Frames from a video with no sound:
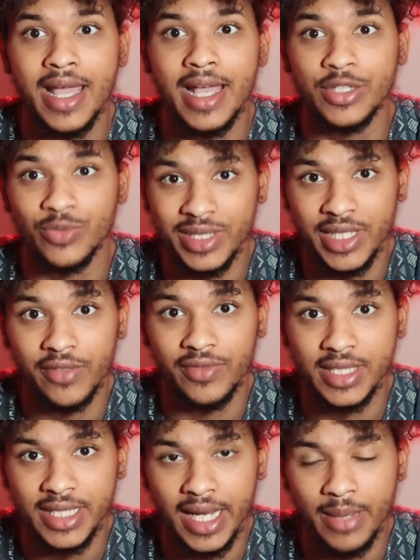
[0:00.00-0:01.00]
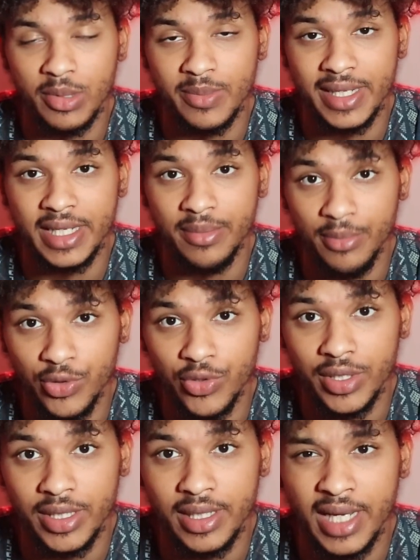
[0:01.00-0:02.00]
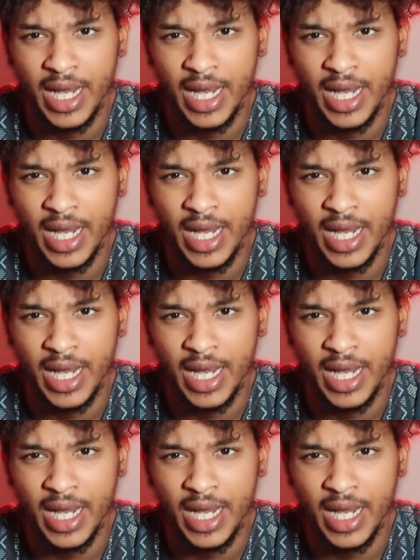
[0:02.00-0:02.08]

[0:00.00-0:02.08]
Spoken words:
as we delve into the MMA community.